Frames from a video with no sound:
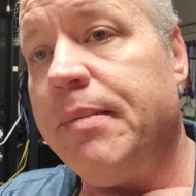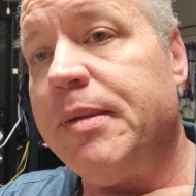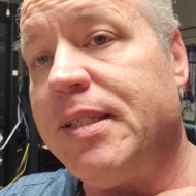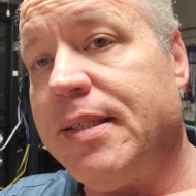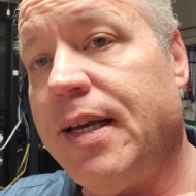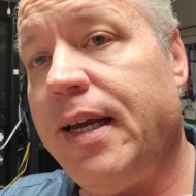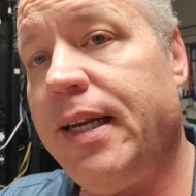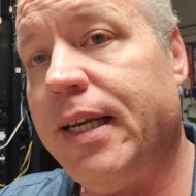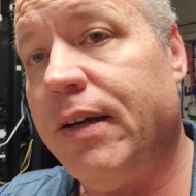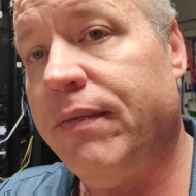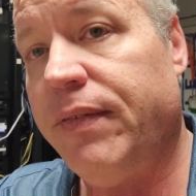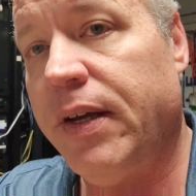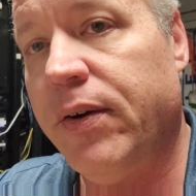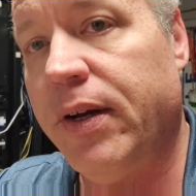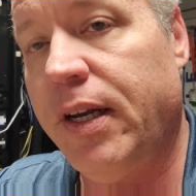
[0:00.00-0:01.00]
I'm assigning a
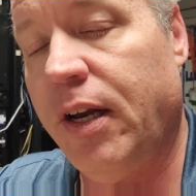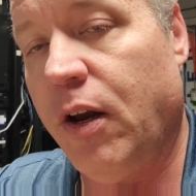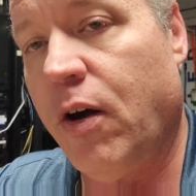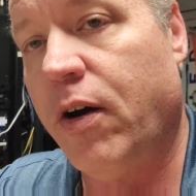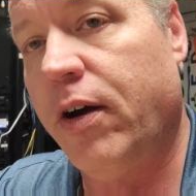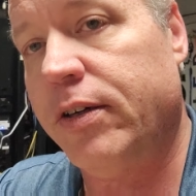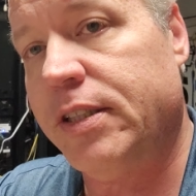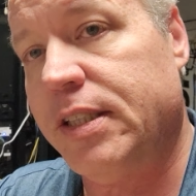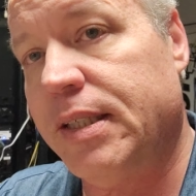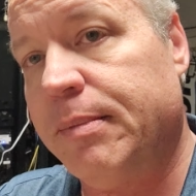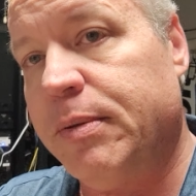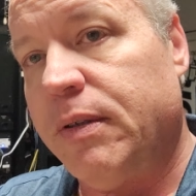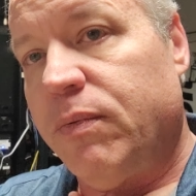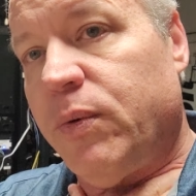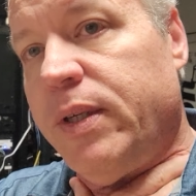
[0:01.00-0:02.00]
very large
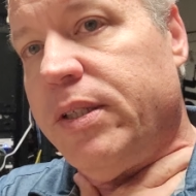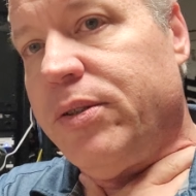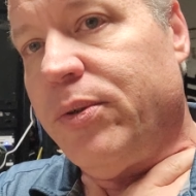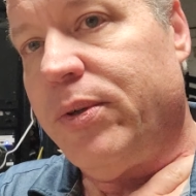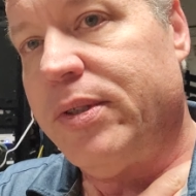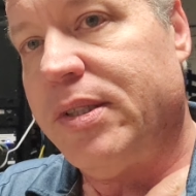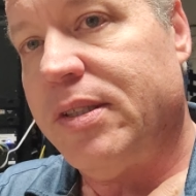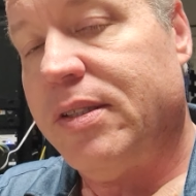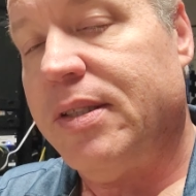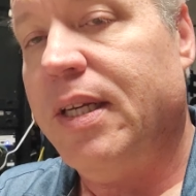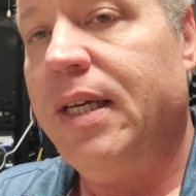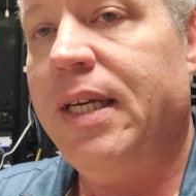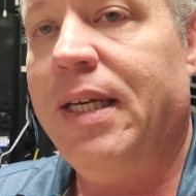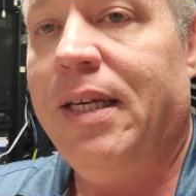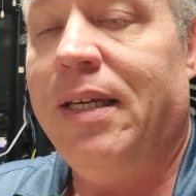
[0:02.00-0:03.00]
number of resources,
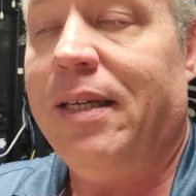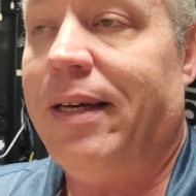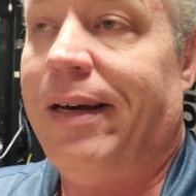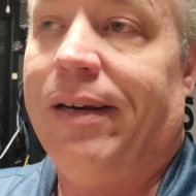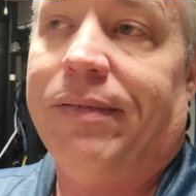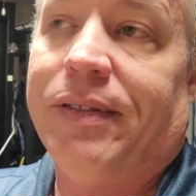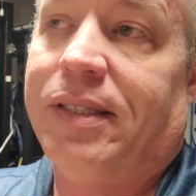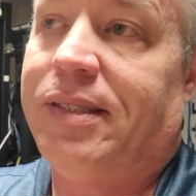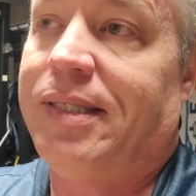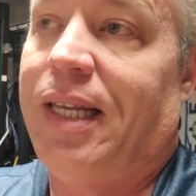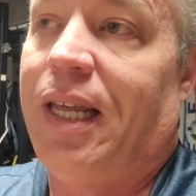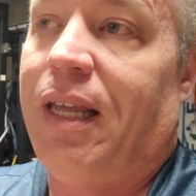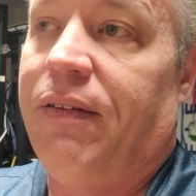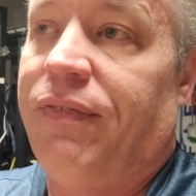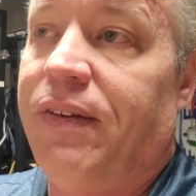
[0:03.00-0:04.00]
let's
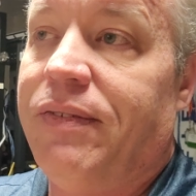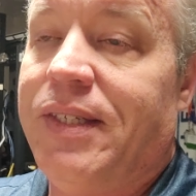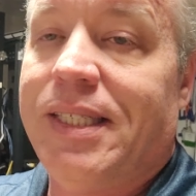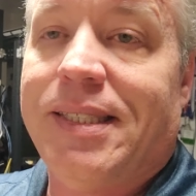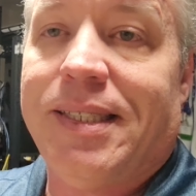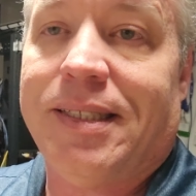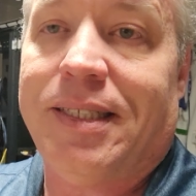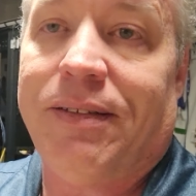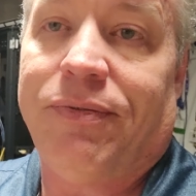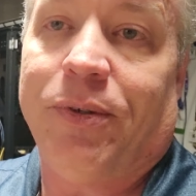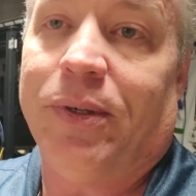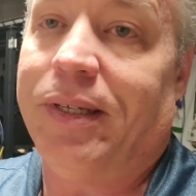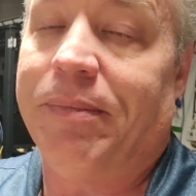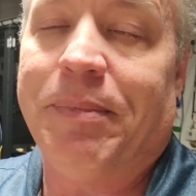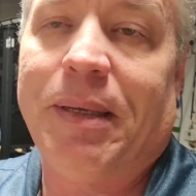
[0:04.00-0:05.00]
say 50,
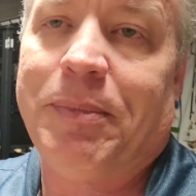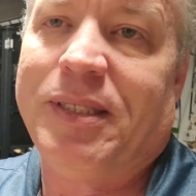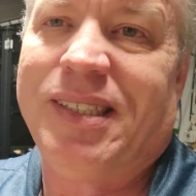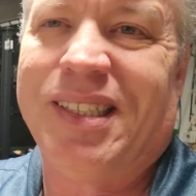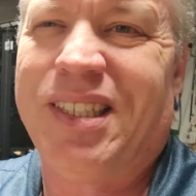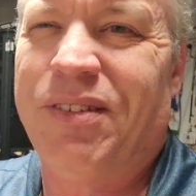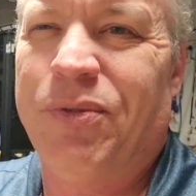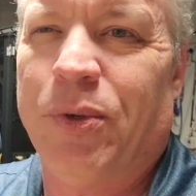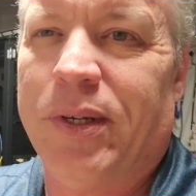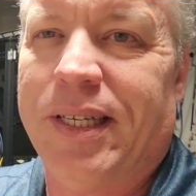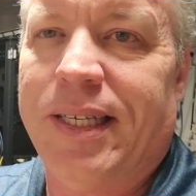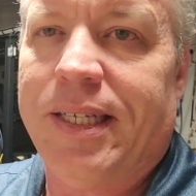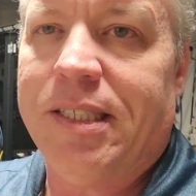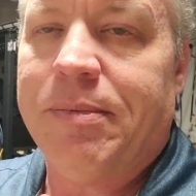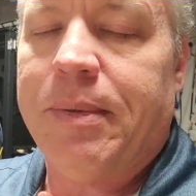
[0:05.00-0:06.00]
64, maybe 64
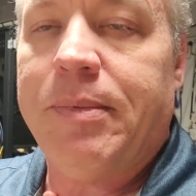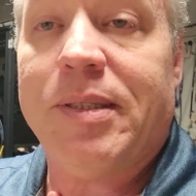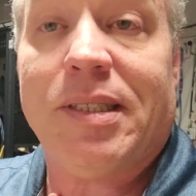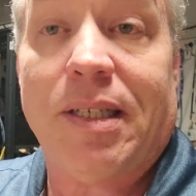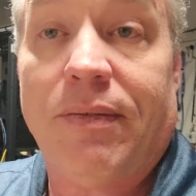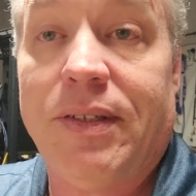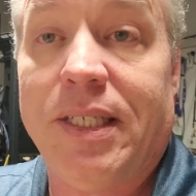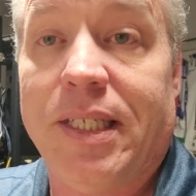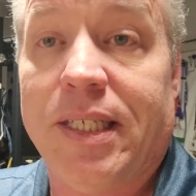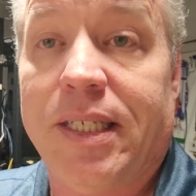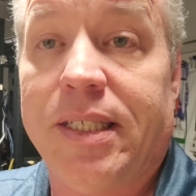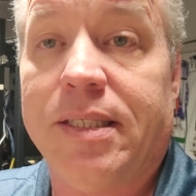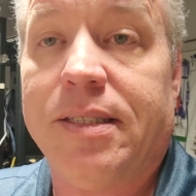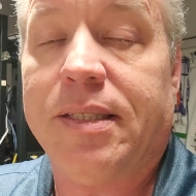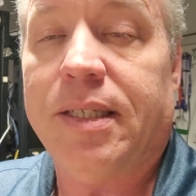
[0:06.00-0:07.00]
gigs, maybe 70
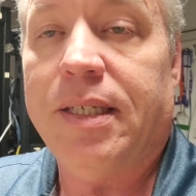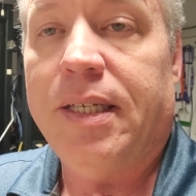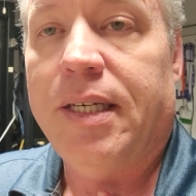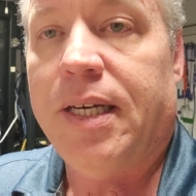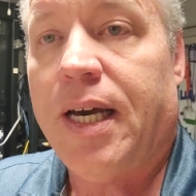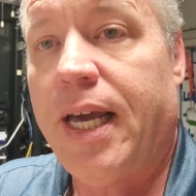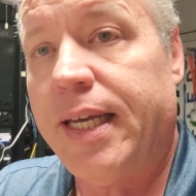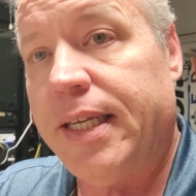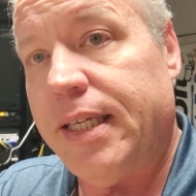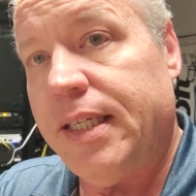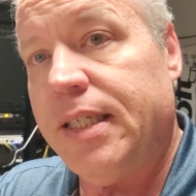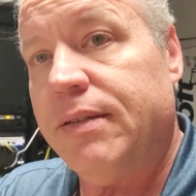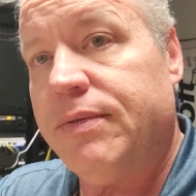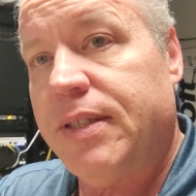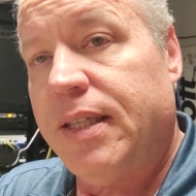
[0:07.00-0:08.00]
gigs, I can
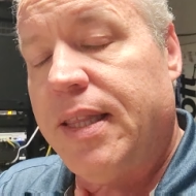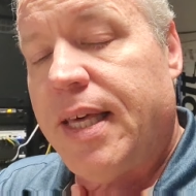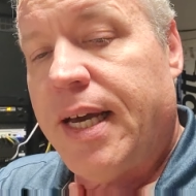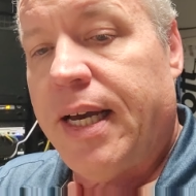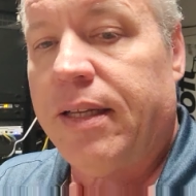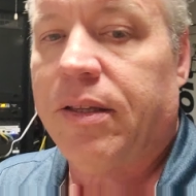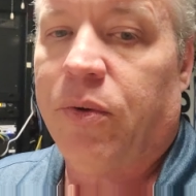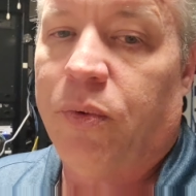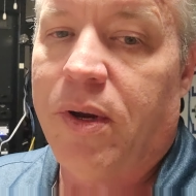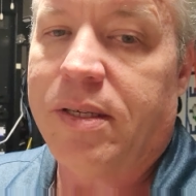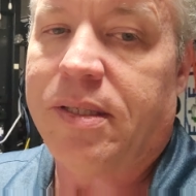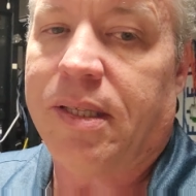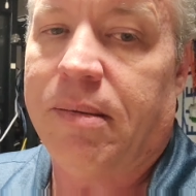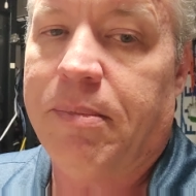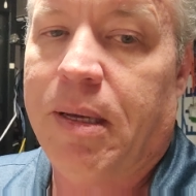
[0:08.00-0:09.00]
give to that. The
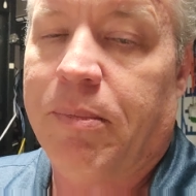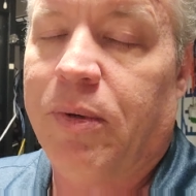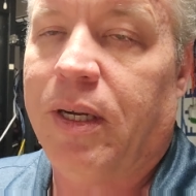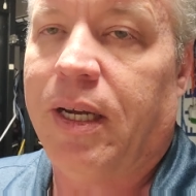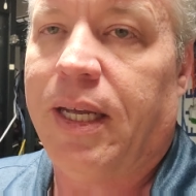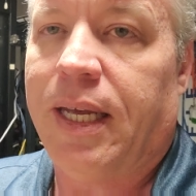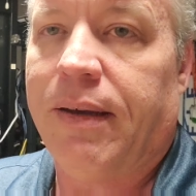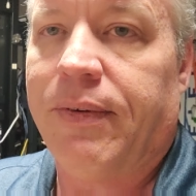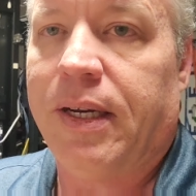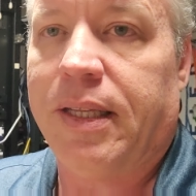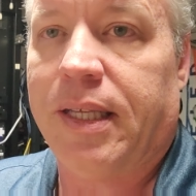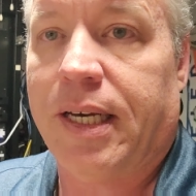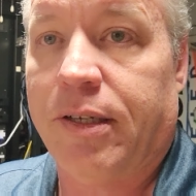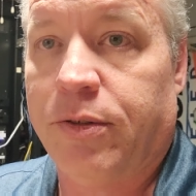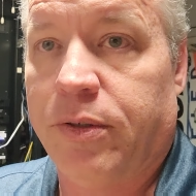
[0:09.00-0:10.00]
rest of the memory I have out
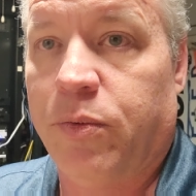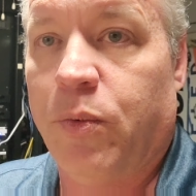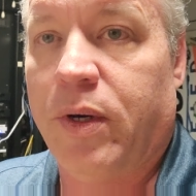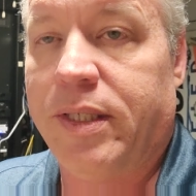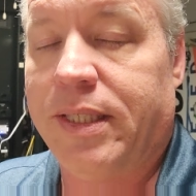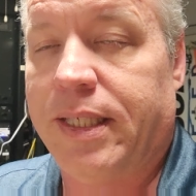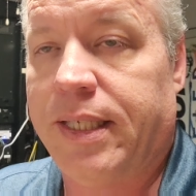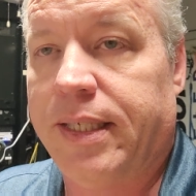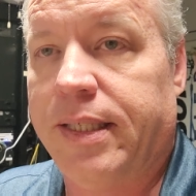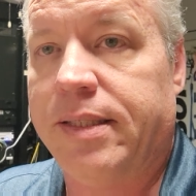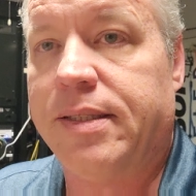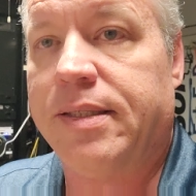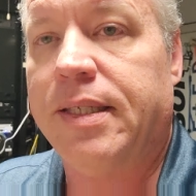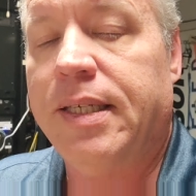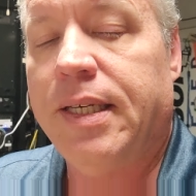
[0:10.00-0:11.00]
of the 101
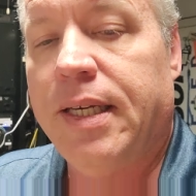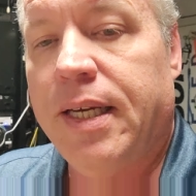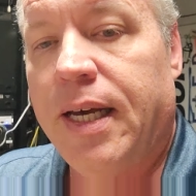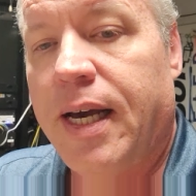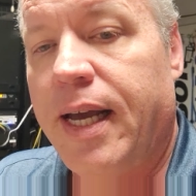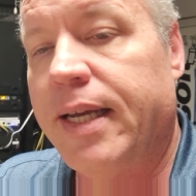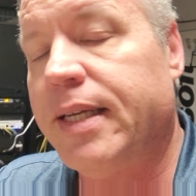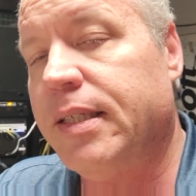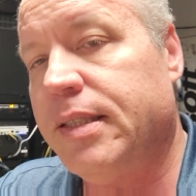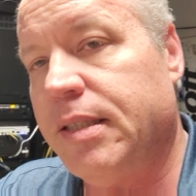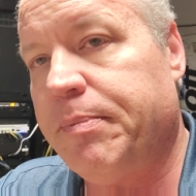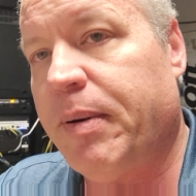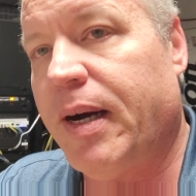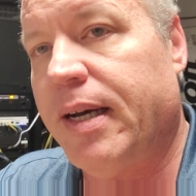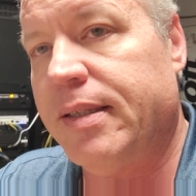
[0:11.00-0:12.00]
gigs, I can
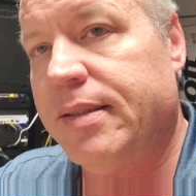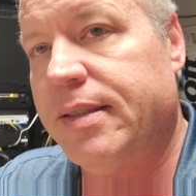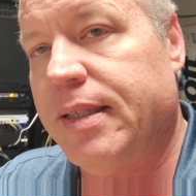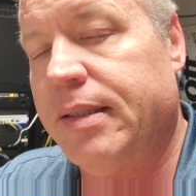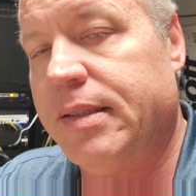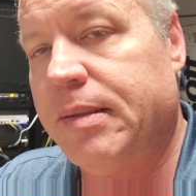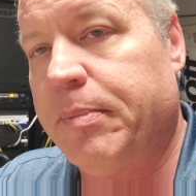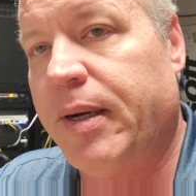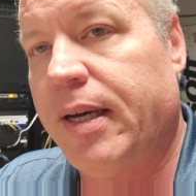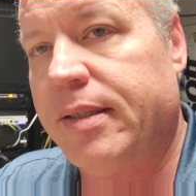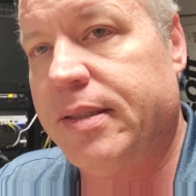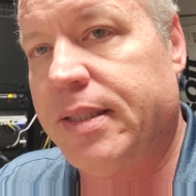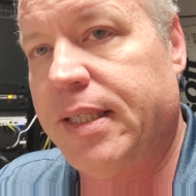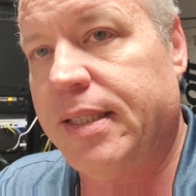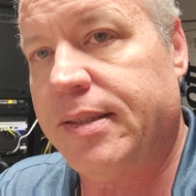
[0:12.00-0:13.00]

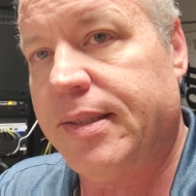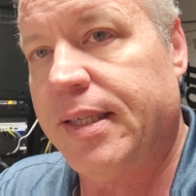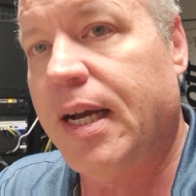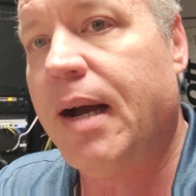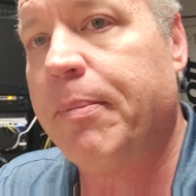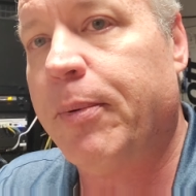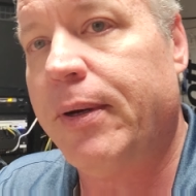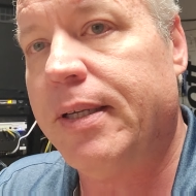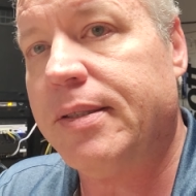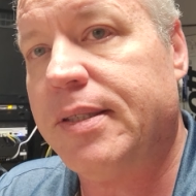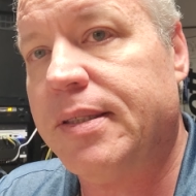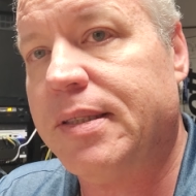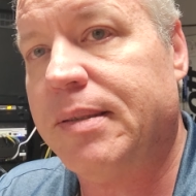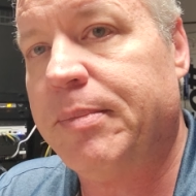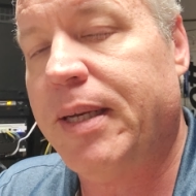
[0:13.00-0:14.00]
deposit against the operating
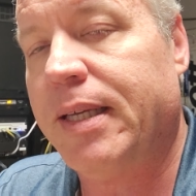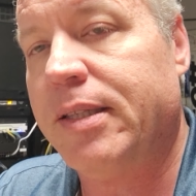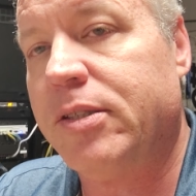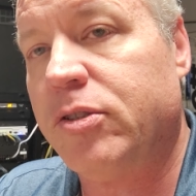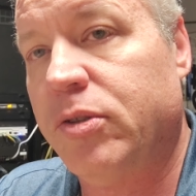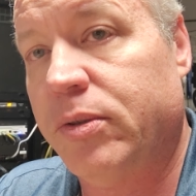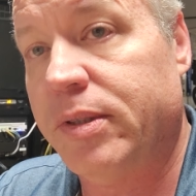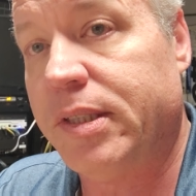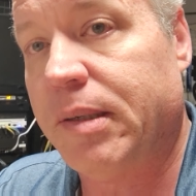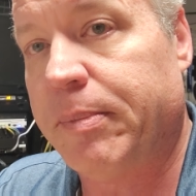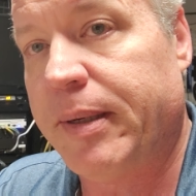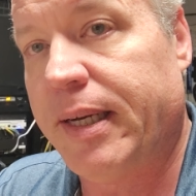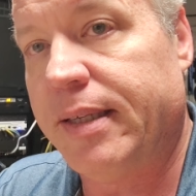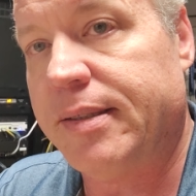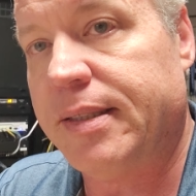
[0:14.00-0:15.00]
system and the storage
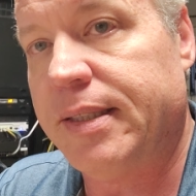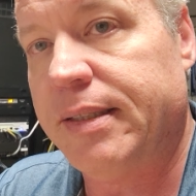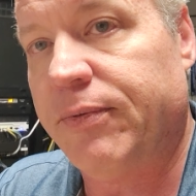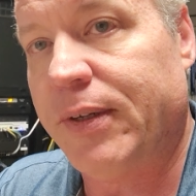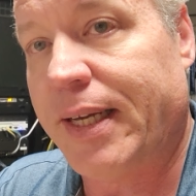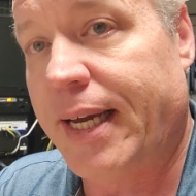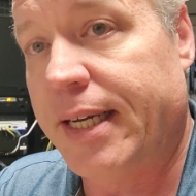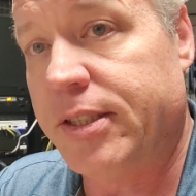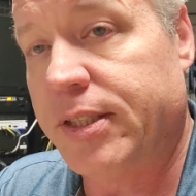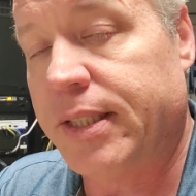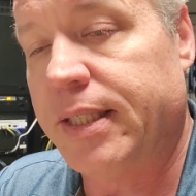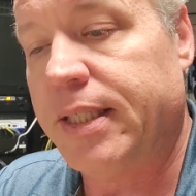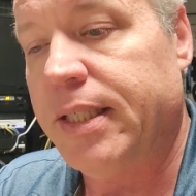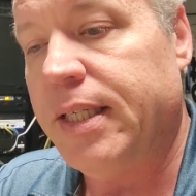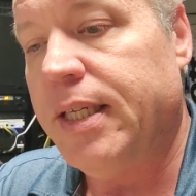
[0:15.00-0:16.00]
capacity for
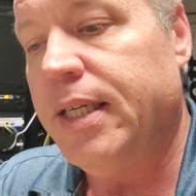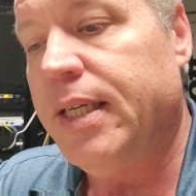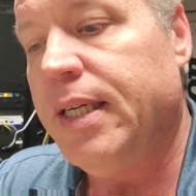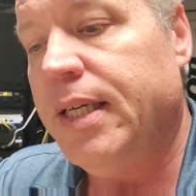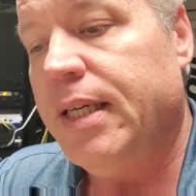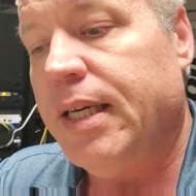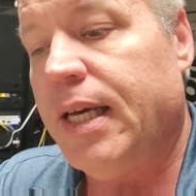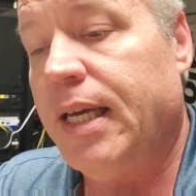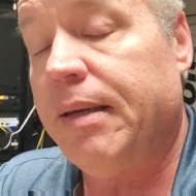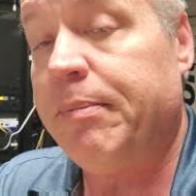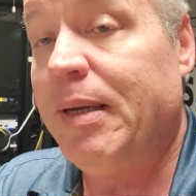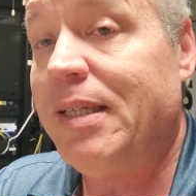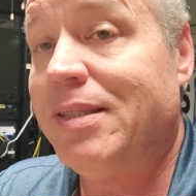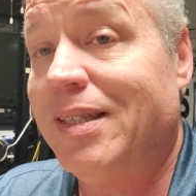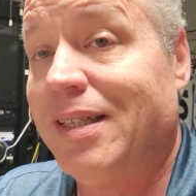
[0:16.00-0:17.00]
caching. And
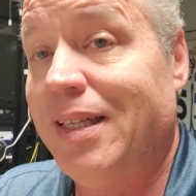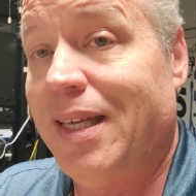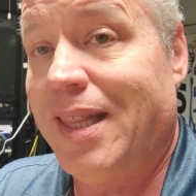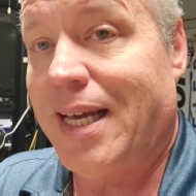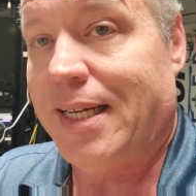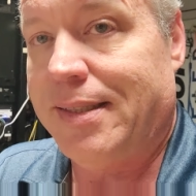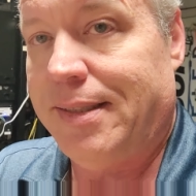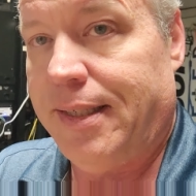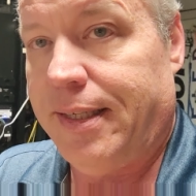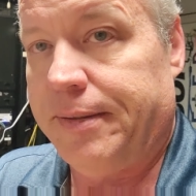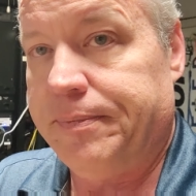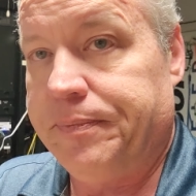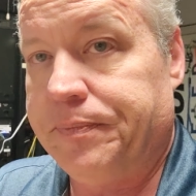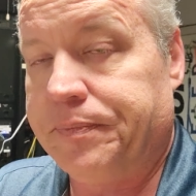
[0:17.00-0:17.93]
basically that's it.